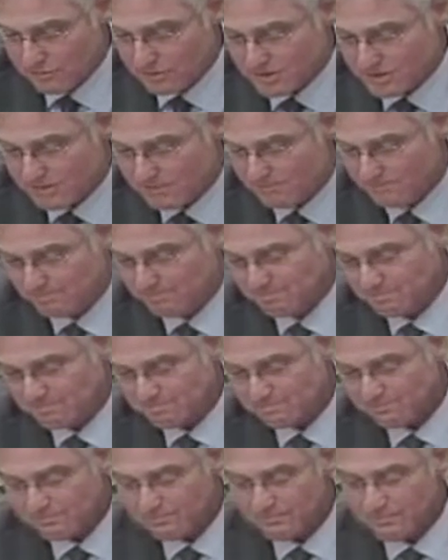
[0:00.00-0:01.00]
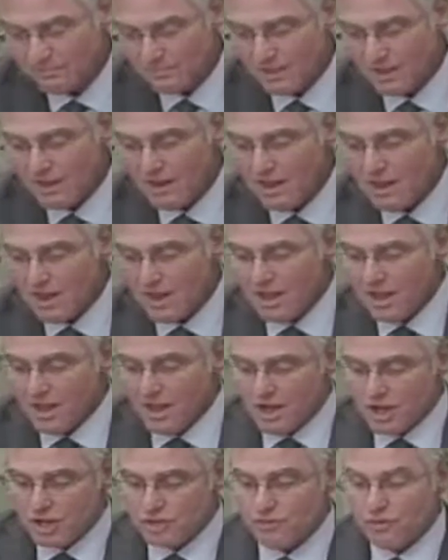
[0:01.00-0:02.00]
declining, at least
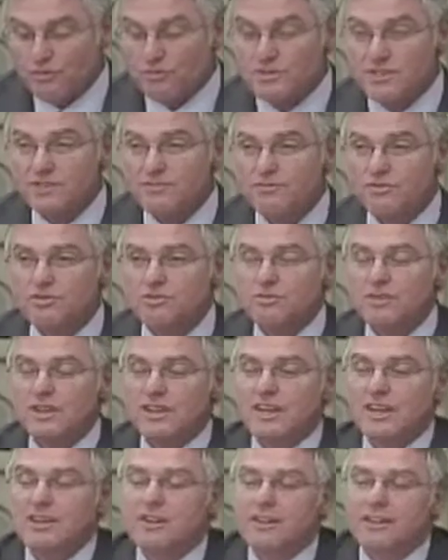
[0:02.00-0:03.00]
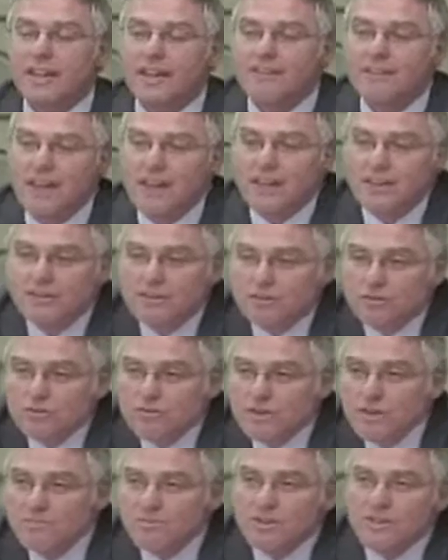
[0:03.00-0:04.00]
according to our statistics. I'd
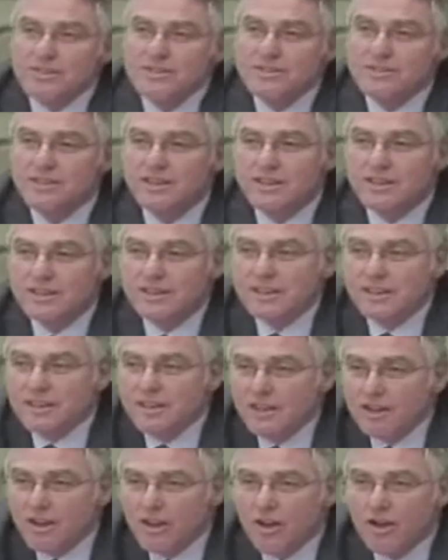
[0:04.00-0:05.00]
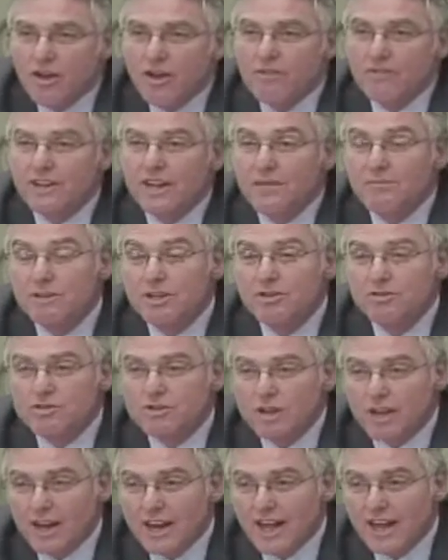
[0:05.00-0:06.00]
also like to note the work being done by the
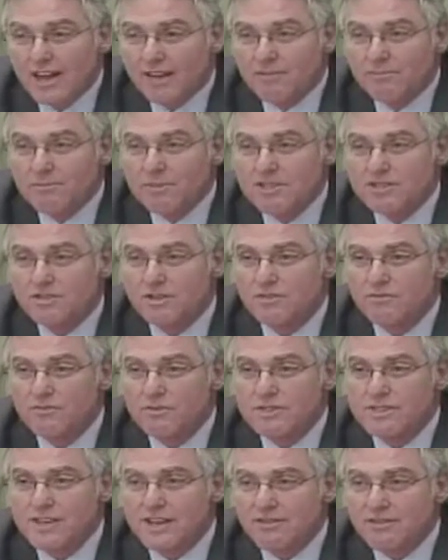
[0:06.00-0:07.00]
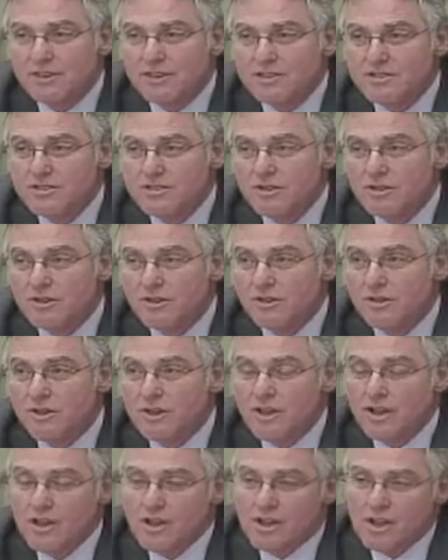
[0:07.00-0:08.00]
police in
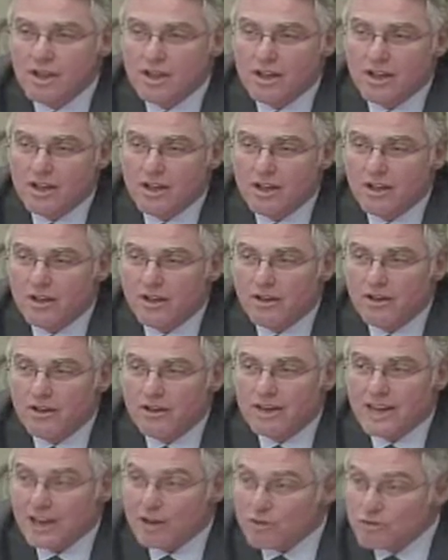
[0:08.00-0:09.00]
school environments.